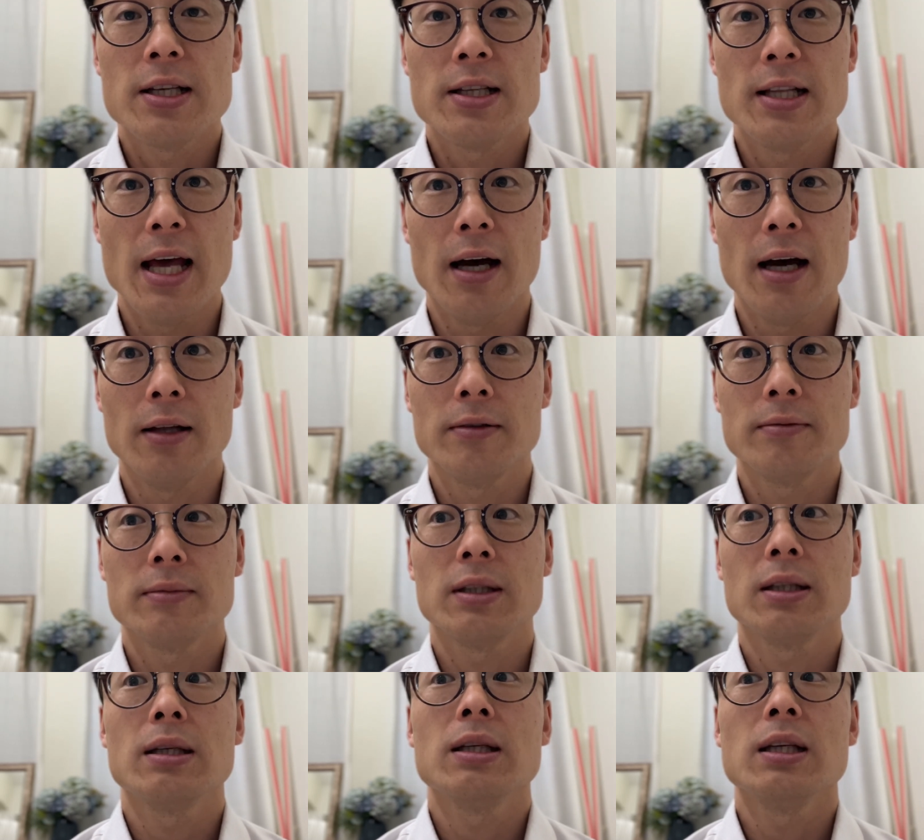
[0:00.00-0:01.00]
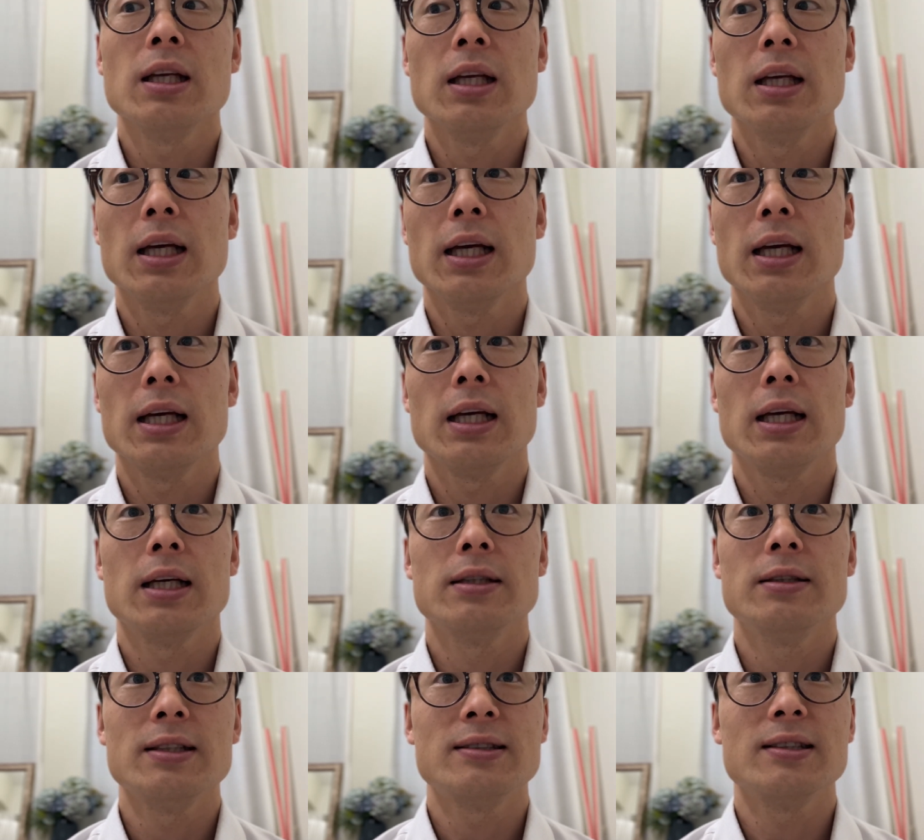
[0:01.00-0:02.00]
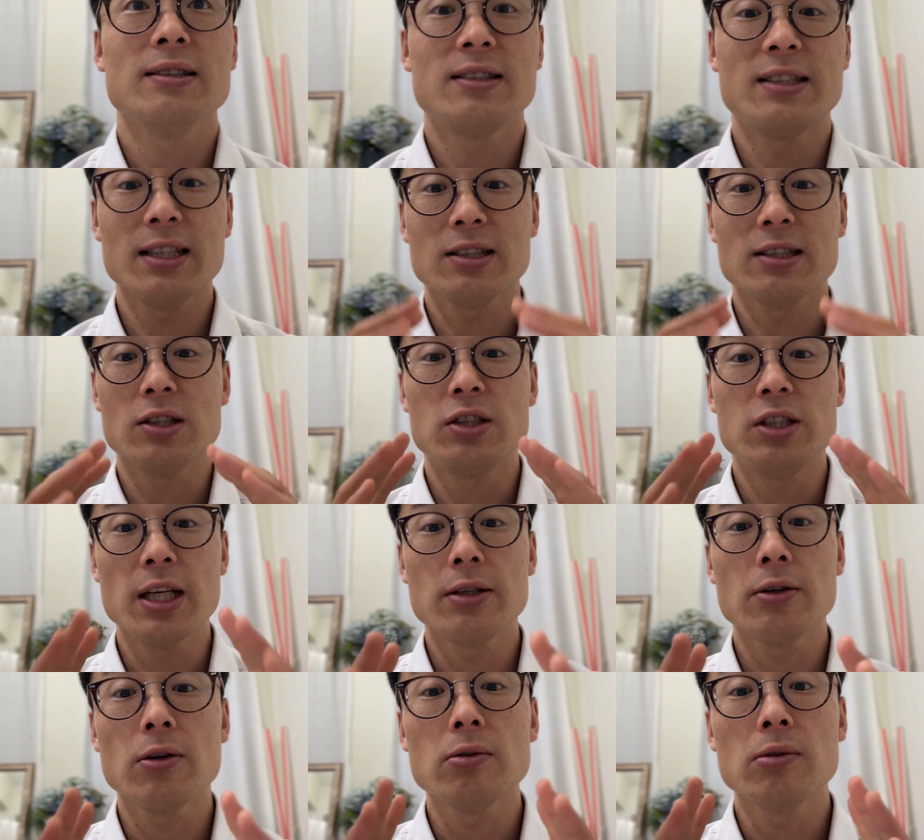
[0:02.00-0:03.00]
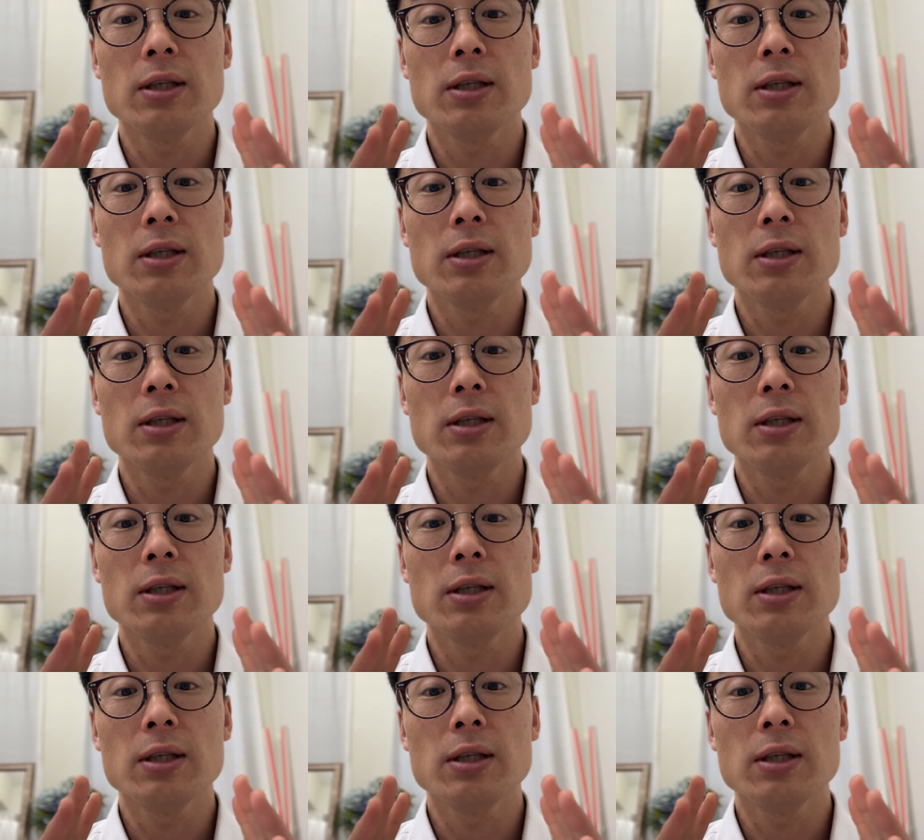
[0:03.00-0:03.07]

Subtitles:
Now, this is just a general